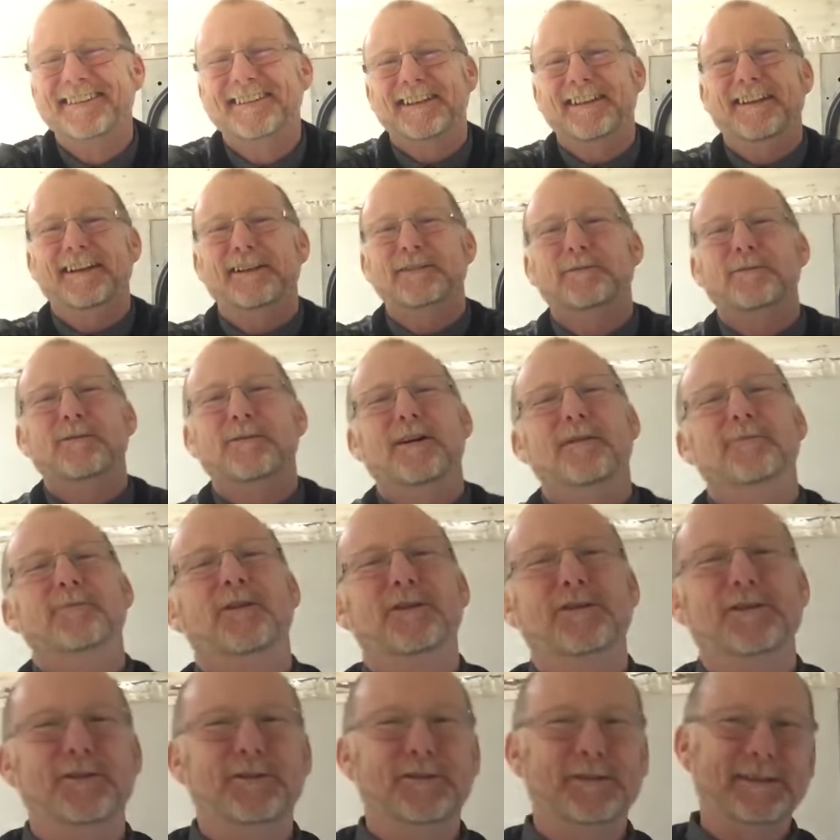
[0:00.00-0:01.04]
so that's why I'm
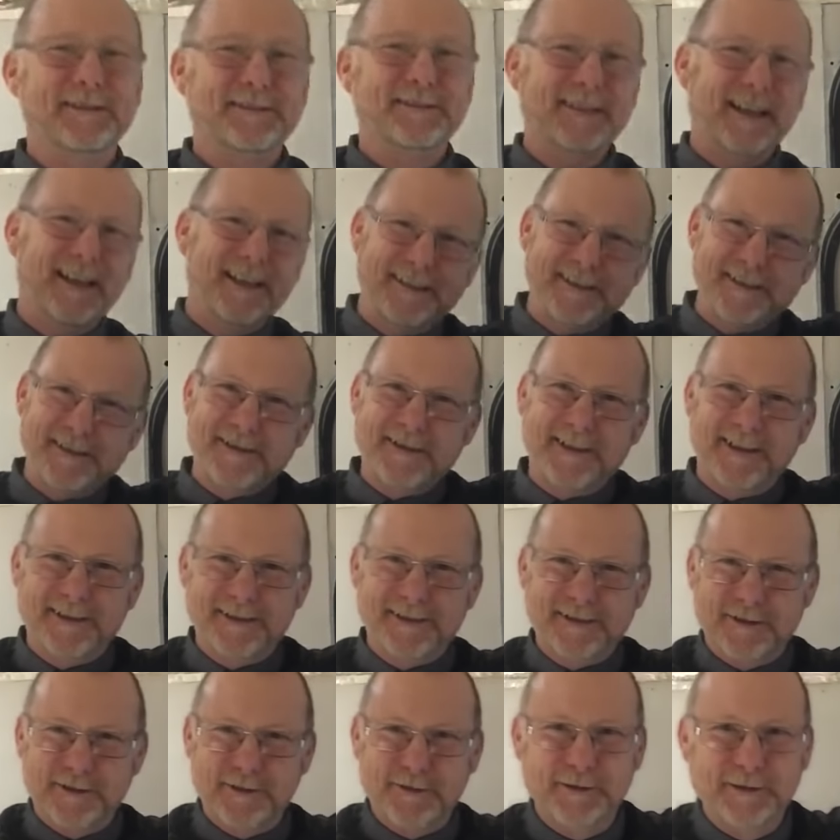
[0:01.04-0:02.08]
not using Danish
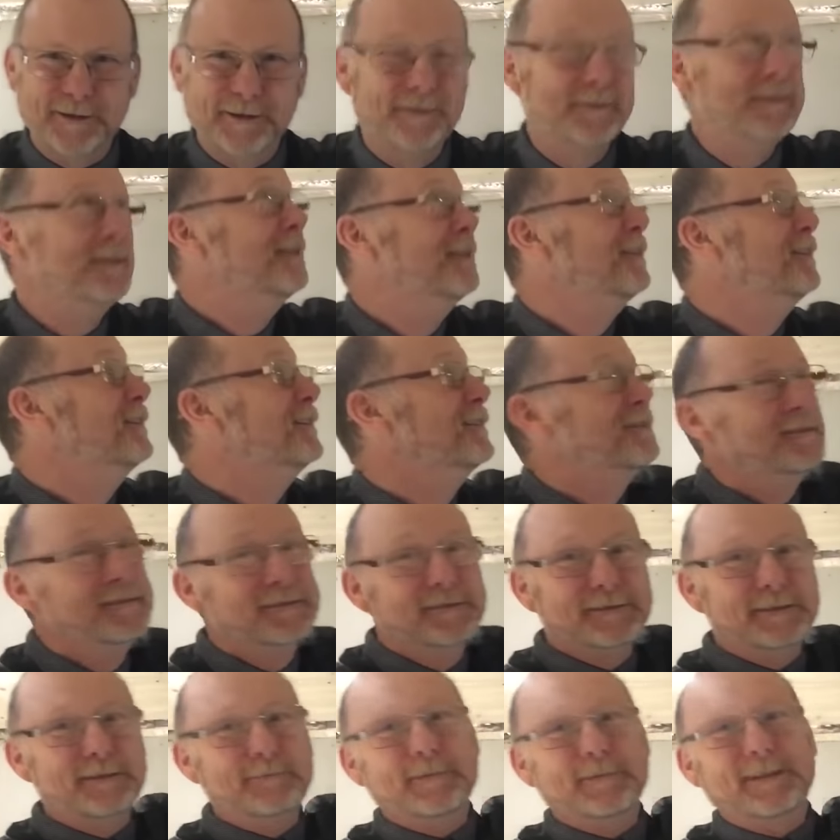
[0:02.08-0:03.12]
Dutch oil
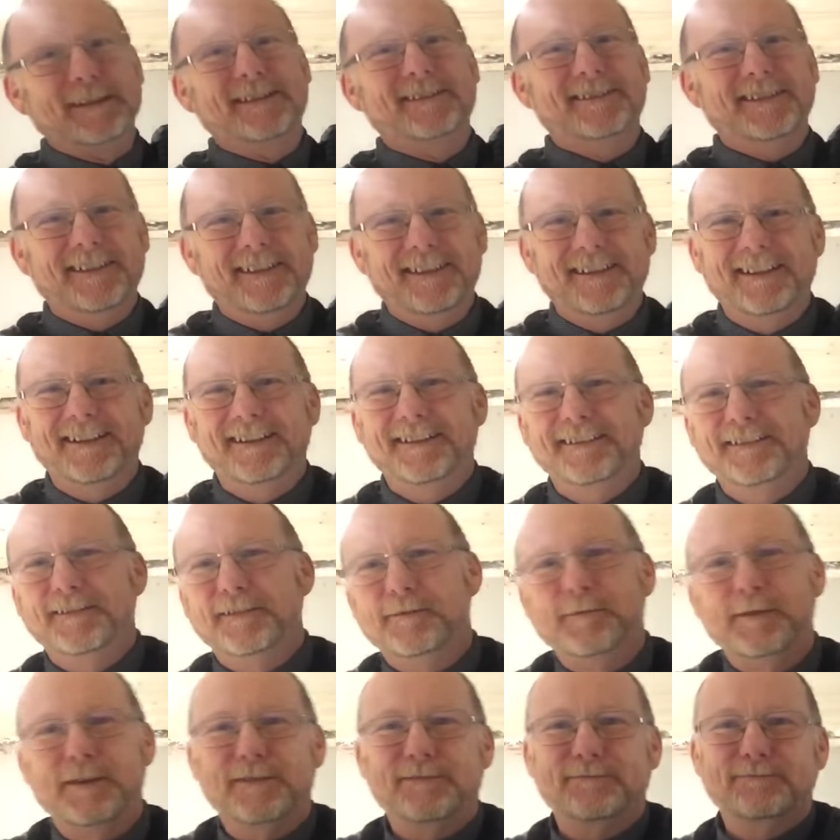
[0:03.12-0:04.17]
on my ceiling,
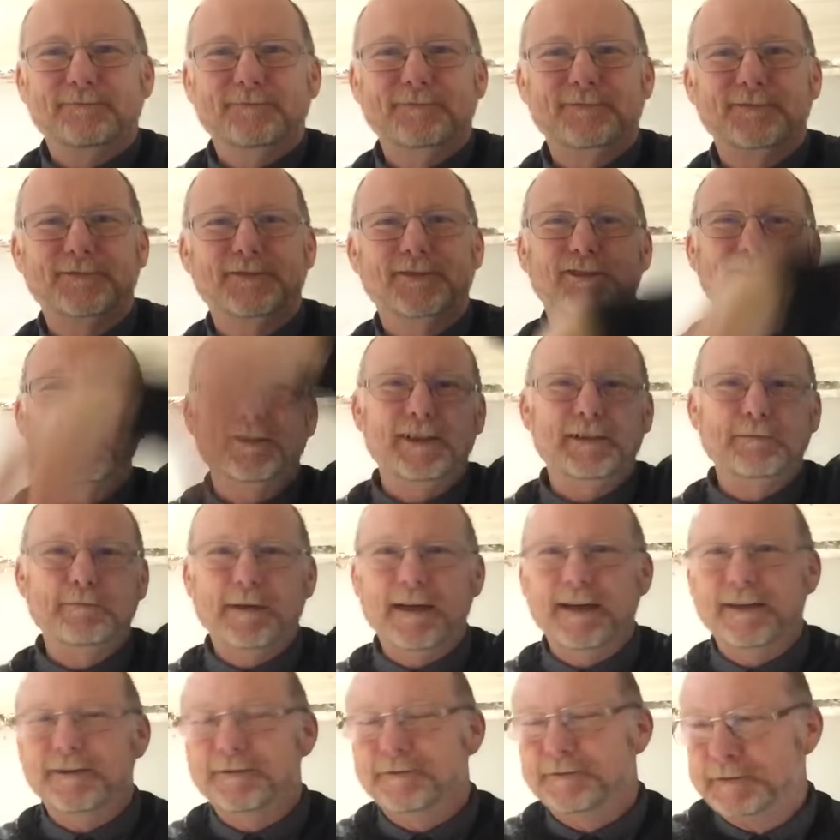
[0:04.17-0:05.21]
on my side
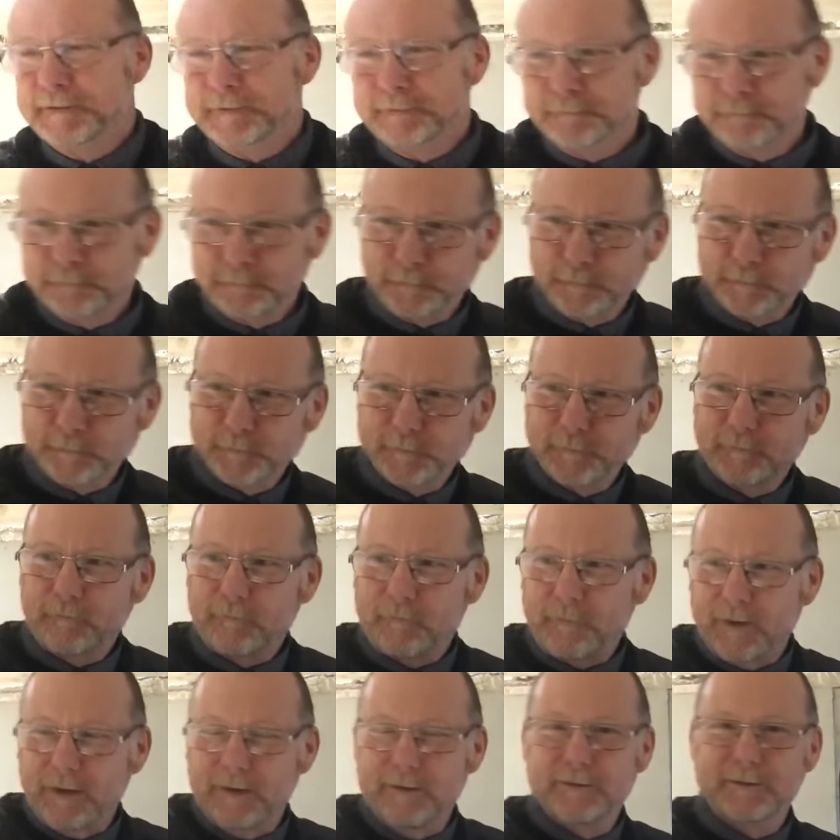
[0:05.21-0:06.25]
panel.
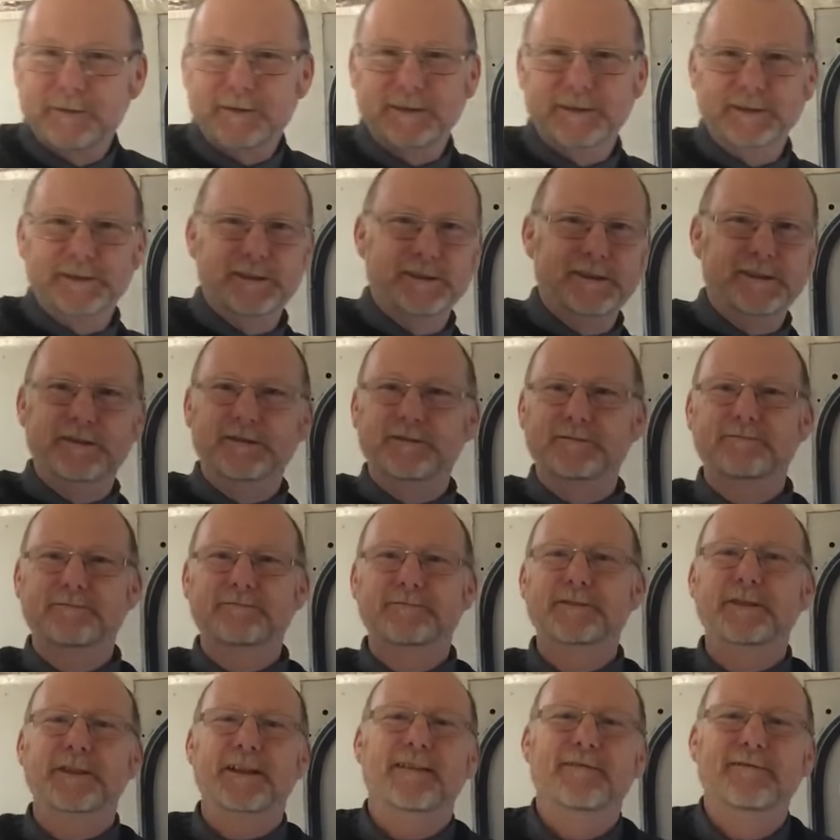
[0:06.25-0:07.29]
I'm going to use
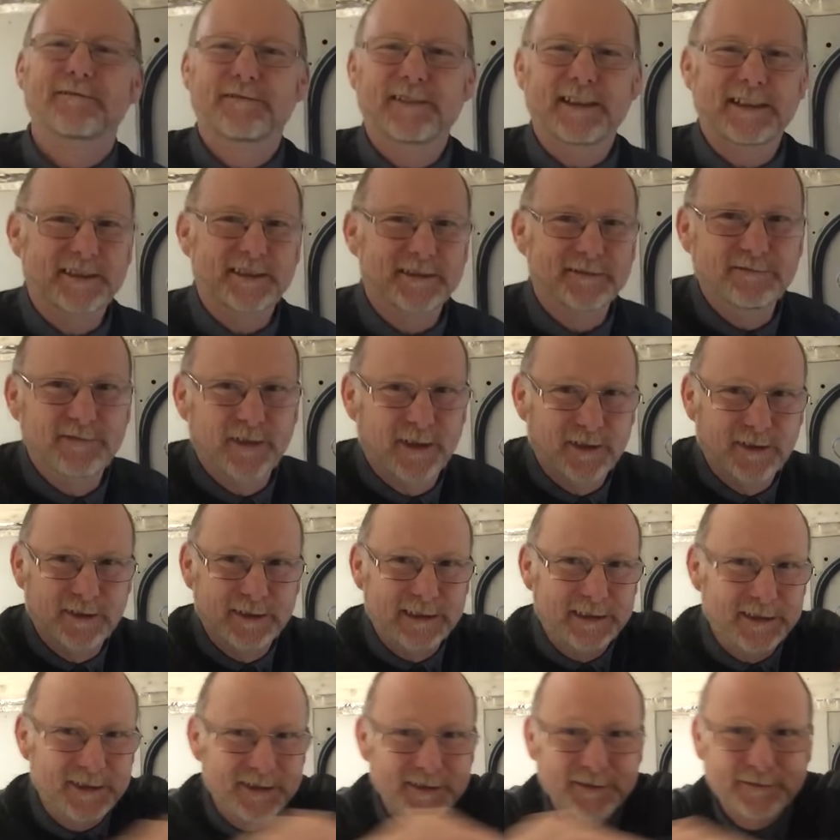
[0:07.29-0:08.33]
good old fashioned
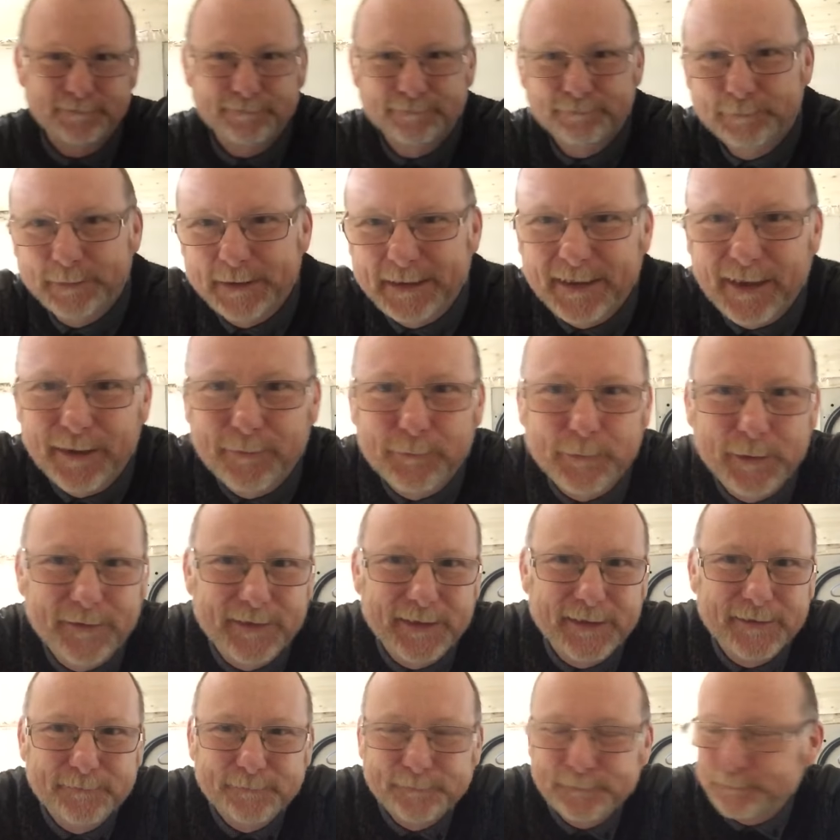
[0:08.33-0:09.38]
varnish, be done with
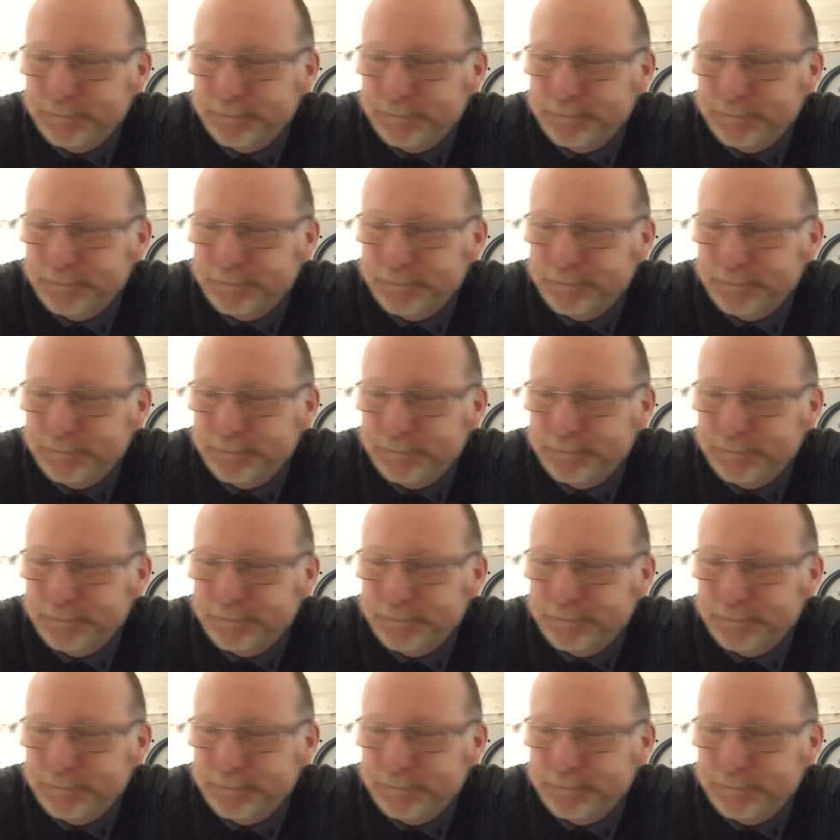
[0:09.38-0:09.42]
it.